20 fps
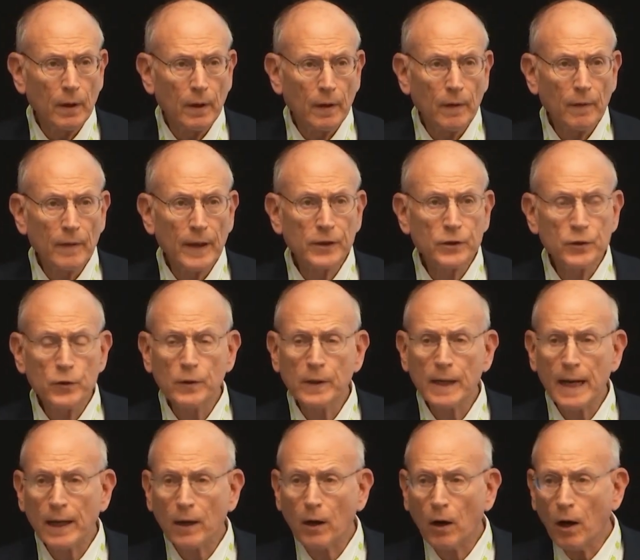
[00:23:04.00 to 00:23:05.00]
that you
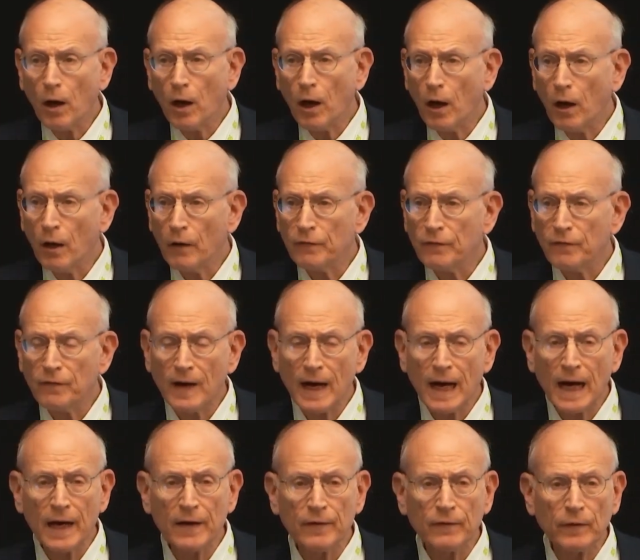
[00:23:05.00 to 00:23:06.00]
got all
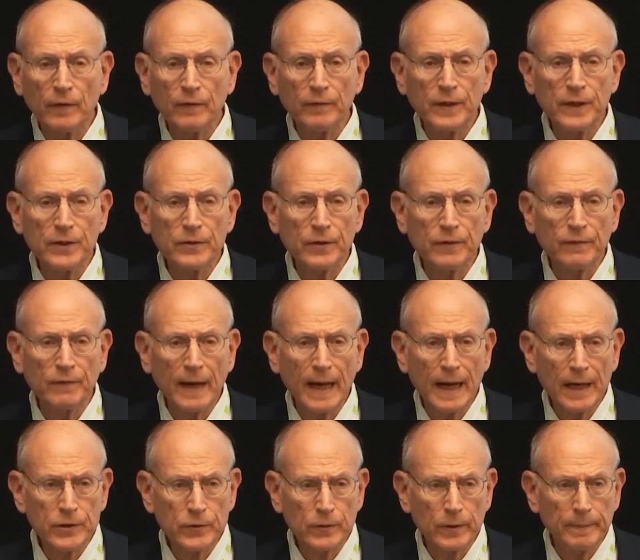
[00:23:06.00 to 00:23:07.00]
5 of these
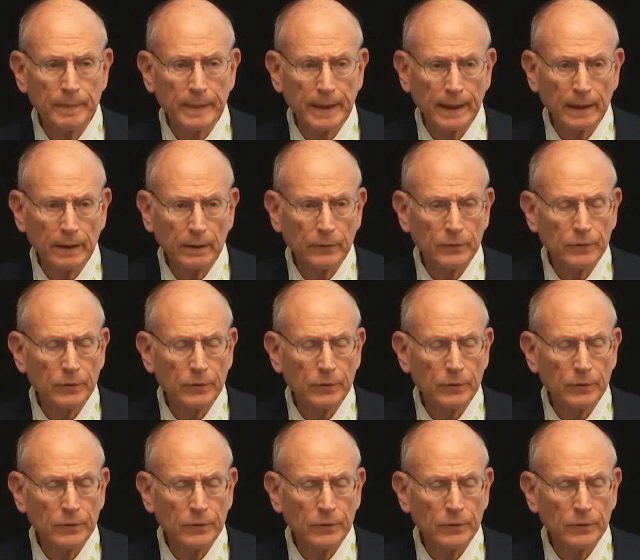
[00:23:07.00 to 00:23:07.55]
advisory panels